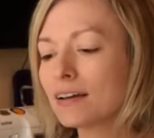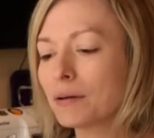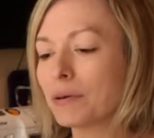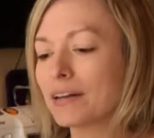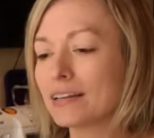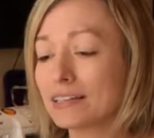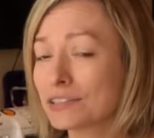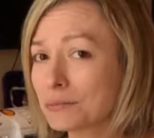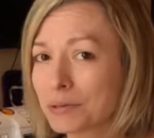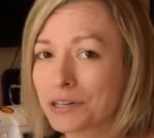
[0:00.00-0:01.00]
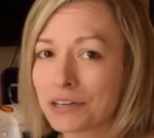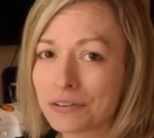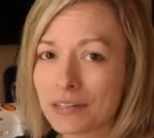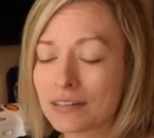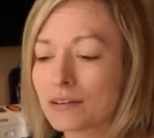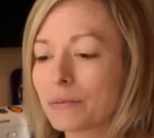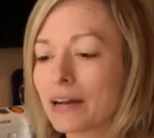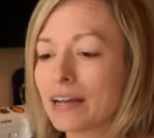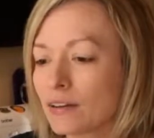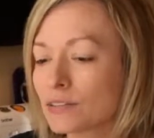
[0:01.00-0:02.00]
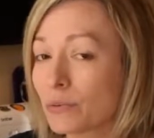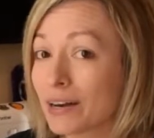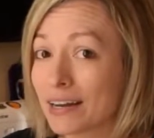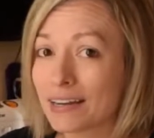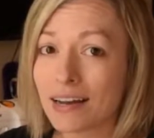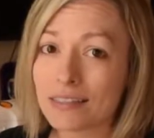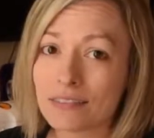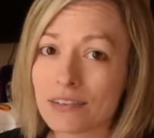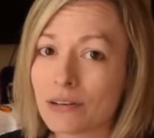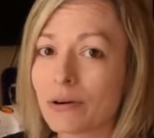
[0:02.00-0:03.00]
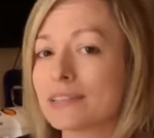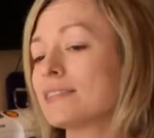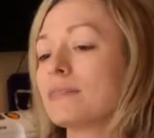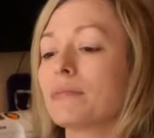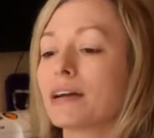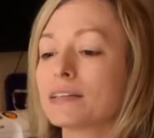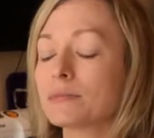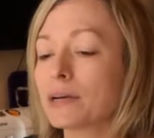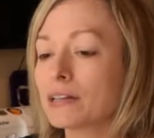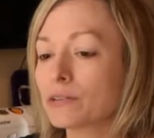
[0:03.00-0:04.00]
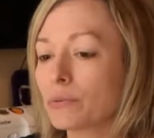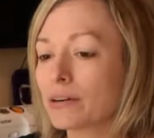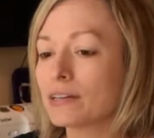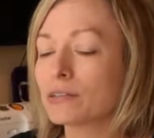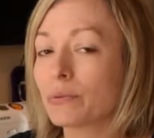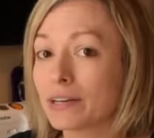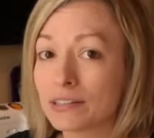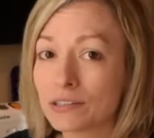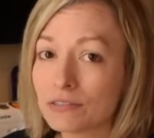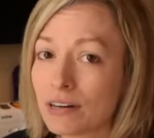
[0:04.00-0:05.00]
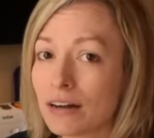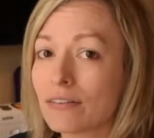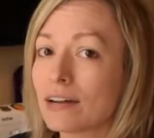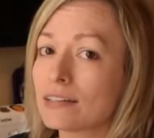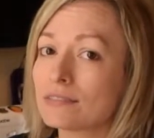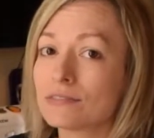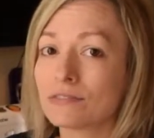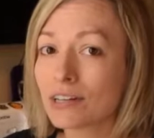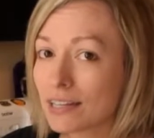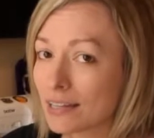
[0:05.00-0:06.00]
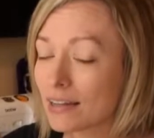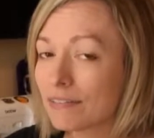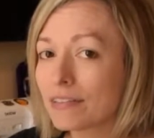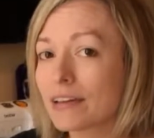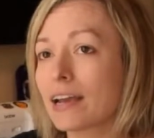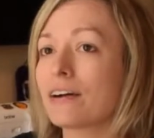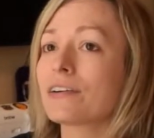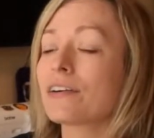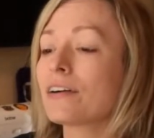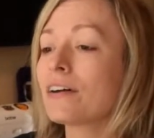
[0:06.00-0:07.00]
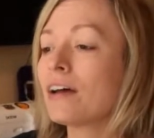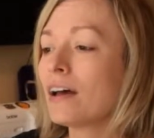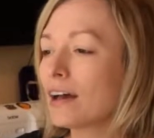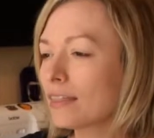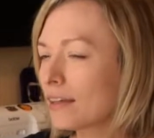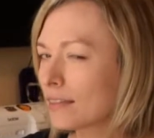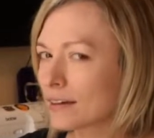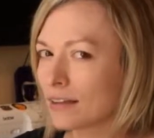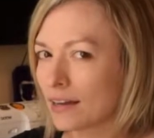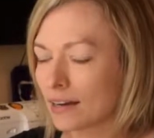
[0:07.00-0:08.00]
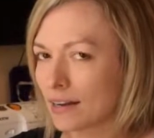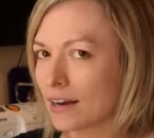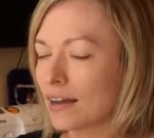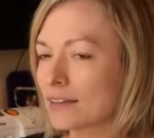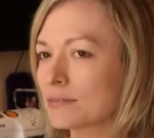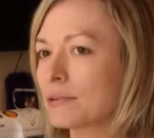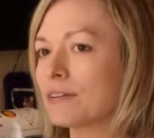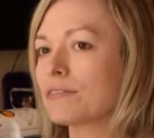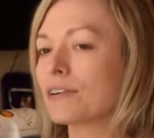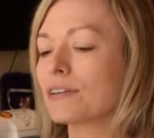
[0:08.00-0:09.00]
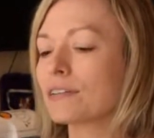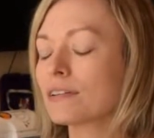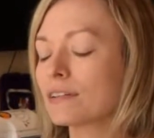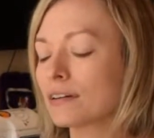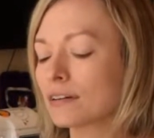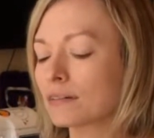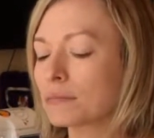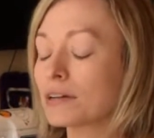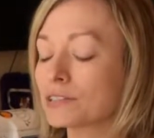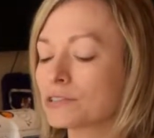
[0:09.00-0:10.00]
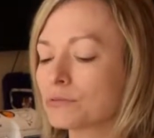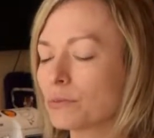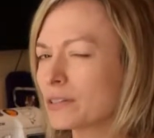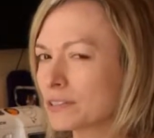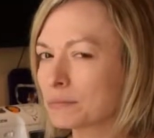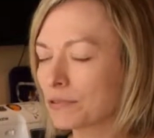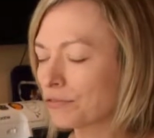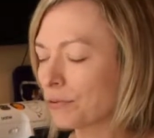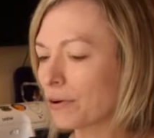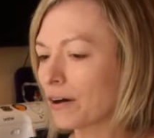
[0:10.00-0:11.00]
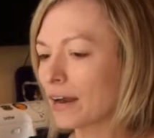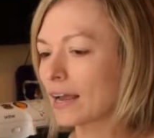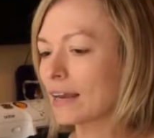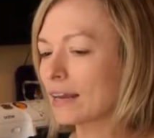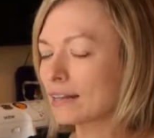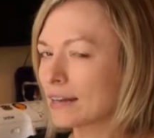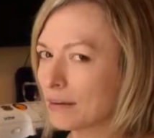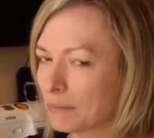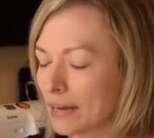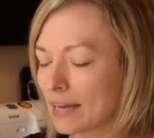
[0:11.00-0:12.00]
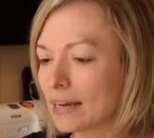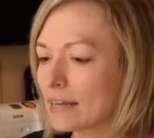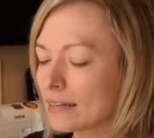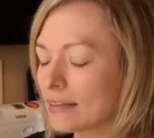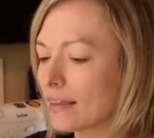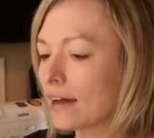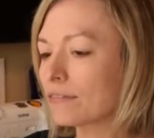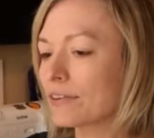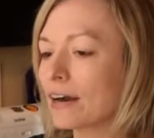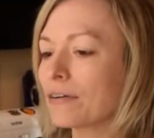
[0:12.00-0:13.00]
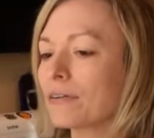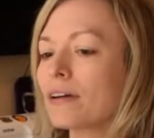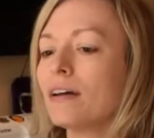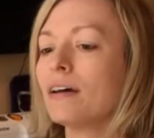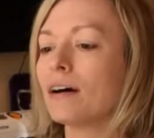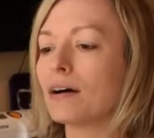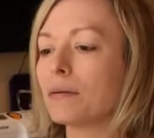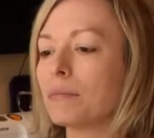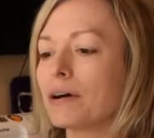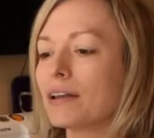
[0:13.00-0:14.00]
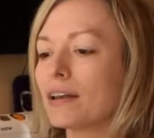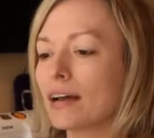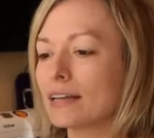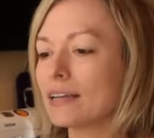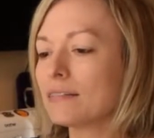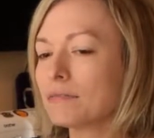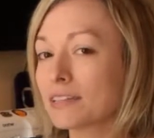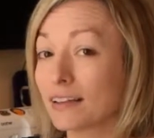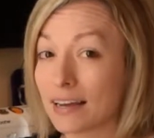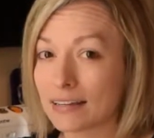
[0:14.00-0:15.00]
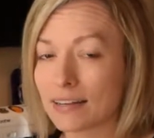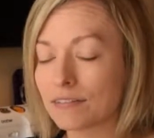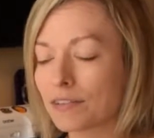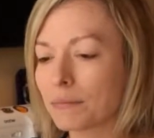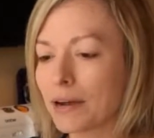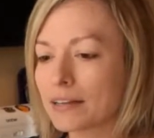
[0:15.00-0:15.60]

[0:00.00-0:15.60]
but he's super cute either way. So when I got the request in my spring 2022 round, I really love the character. I think the client had asked me for the plush once before and it didn't make it into that round, but I did select it for my